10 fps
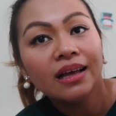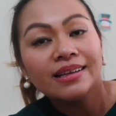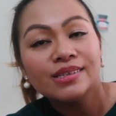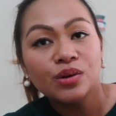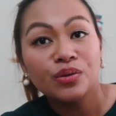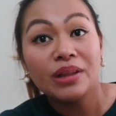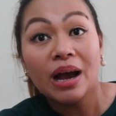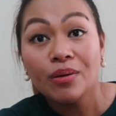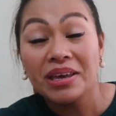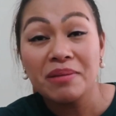So
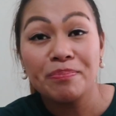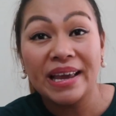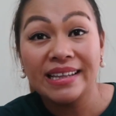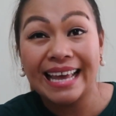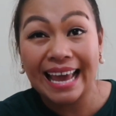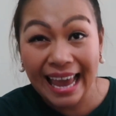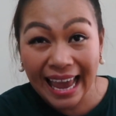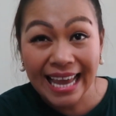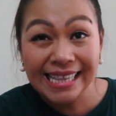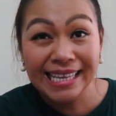now he paid
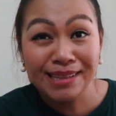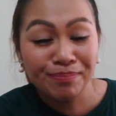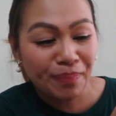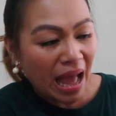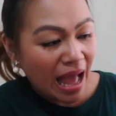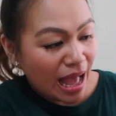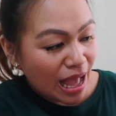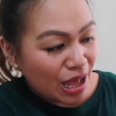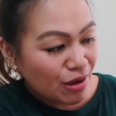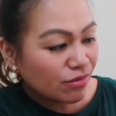18
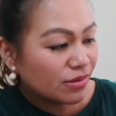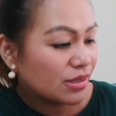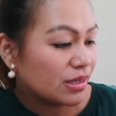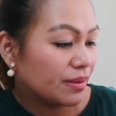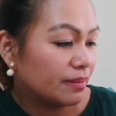pounds.